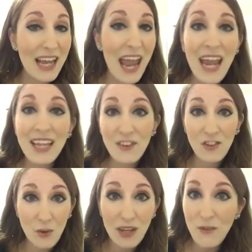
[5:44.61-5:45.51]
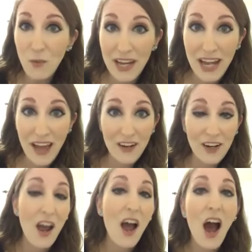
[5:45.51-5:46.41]
hey, let's do a giveaway together.
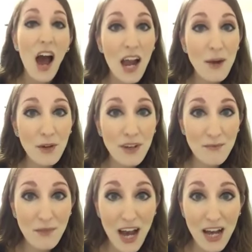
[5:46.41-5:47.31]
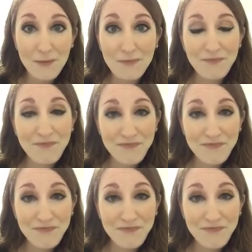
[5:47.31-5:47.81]
I would, um,